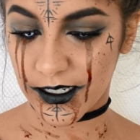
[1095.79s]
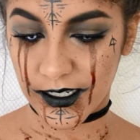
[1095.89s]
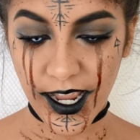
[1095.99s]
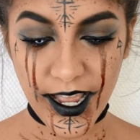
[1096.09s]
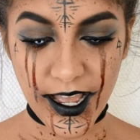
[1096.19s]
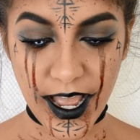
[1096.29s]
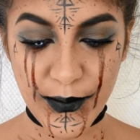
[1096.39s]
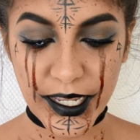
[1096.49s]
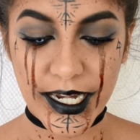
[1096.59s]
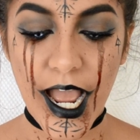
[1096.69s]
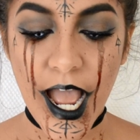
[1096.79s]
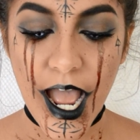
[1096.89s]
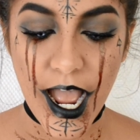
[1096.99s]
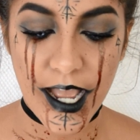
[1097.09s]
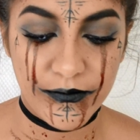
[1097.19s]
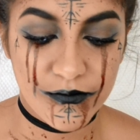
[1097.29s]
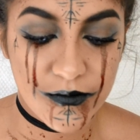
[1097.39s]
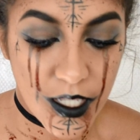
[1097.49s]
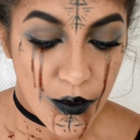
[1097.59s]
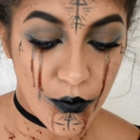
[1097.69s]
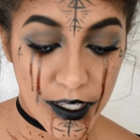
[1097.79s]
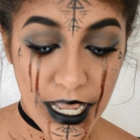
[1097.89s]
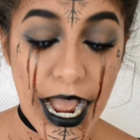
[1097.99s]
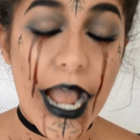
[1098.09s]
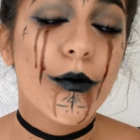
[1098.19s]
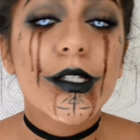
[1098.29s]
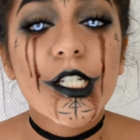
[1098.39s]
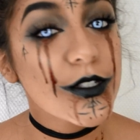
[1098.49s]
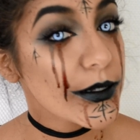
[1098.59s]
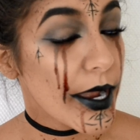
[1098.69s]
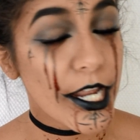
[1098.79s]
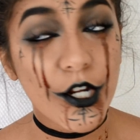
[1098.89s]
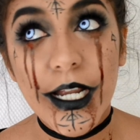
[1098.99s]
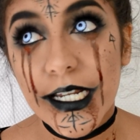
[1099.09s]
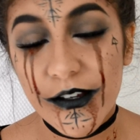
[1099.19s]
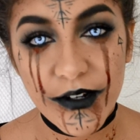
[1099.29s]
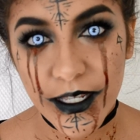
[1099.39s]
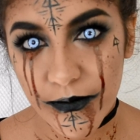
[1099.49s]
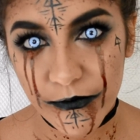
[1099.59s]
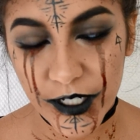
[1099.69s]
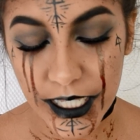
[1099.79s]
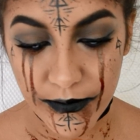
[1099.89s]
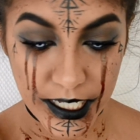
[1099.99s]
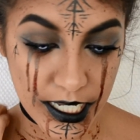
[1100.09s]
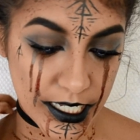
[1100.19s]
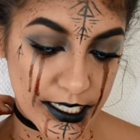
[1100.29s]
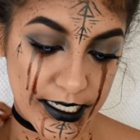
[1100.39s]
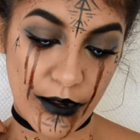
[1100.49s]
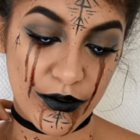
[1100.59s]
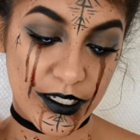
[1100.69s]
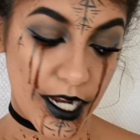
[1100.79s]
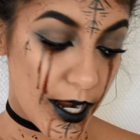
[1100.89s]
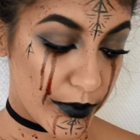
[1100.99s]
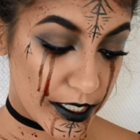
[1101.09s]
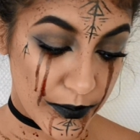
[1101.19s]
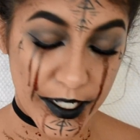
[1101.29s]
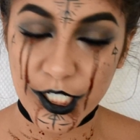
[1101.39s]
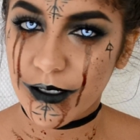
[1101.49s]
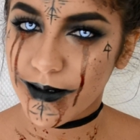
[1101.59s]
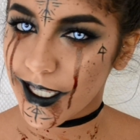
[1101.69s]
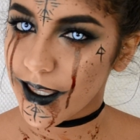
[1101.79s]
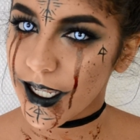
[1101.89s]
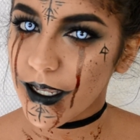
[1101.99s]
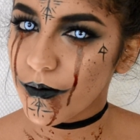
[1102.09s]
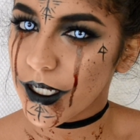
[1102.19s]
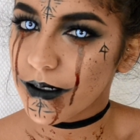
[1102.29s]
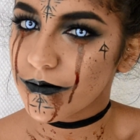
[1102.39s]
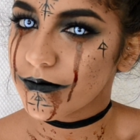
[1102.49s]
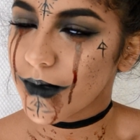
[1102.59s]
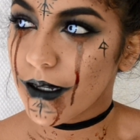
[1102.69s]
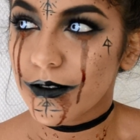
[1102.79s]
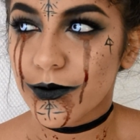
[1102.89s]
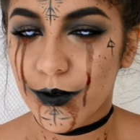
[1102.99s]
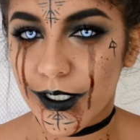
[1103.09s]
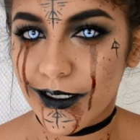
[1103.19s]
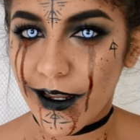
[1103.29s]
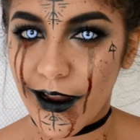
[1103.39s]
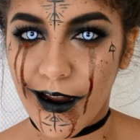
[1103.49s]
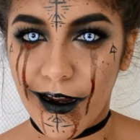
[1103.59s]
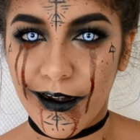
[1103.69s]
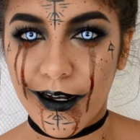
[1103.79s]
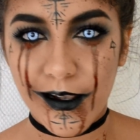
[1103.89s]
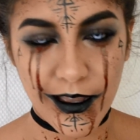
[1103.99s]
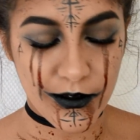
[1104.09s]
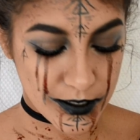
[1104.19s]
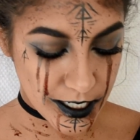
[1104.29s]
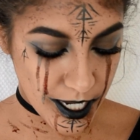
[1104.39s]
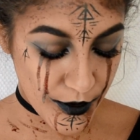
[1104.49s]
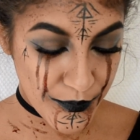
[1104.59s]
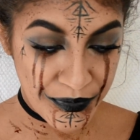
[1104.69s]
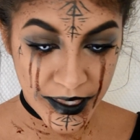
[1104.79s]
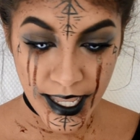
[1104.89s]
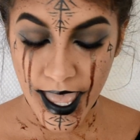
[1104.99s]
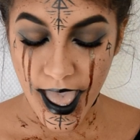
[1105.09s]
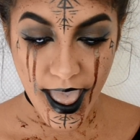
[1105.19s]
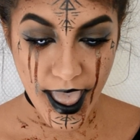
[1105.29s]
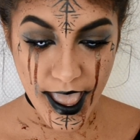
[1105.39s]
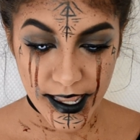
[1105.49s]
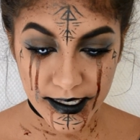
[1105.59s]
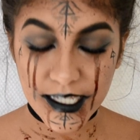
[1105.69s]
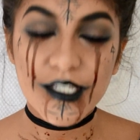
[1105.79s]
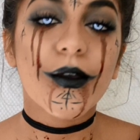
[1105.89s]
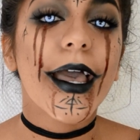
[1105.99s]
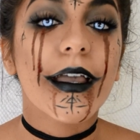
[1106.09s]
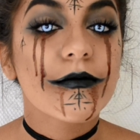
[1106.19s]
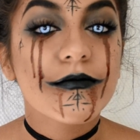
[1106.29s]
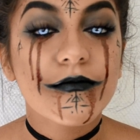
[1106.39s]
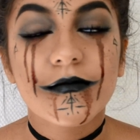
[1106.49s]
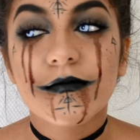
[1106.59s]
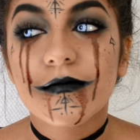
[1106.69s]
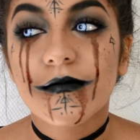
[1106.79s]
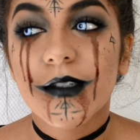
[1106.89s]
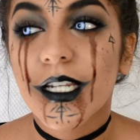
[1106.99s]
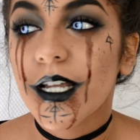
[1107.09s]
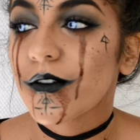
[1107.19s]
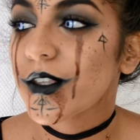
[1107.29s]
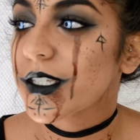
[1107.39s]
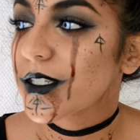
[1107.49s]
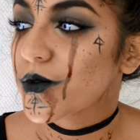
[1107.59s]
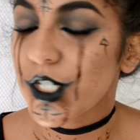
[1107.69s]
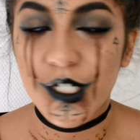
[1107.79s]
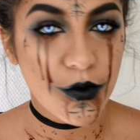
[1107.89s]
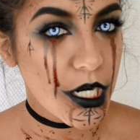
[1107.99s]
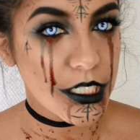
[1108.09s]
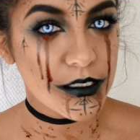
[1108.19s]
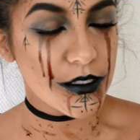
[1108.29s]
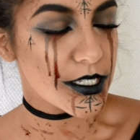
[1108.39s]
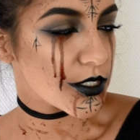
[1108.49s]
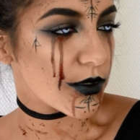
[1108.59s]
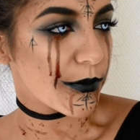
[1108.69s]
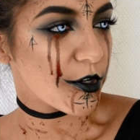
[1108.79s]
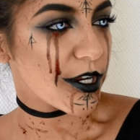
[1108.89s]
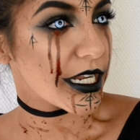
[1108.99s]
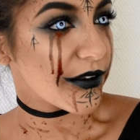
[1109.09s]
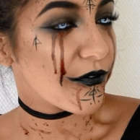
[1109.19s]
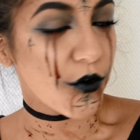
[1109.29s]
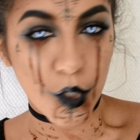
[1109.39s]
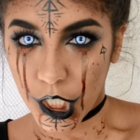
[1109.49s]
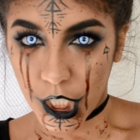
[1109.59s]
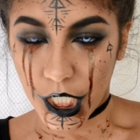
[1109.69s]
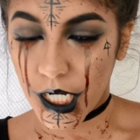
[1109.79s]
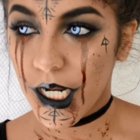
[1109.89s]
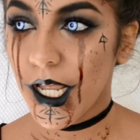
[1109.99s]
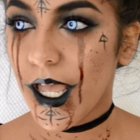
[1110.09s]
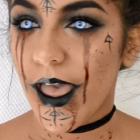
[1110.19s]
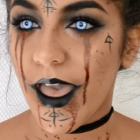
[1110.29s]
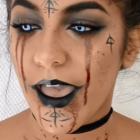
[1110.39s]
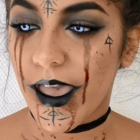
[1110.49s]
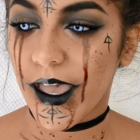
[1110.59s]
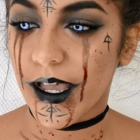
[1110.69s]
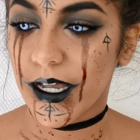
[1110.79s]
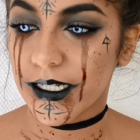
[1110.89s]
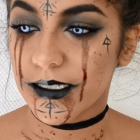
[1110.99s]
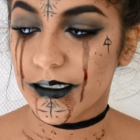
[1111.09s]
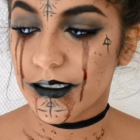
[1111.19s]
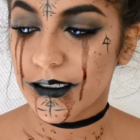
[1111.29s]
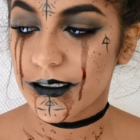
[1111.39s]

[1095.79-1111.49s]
yeah, I mean, I wasn't using my creativity really because I was copying the picture, but I think I was pretty darn close, you know? And that's okay. You know, this is what she wanted, so this is what I'm creating for her. And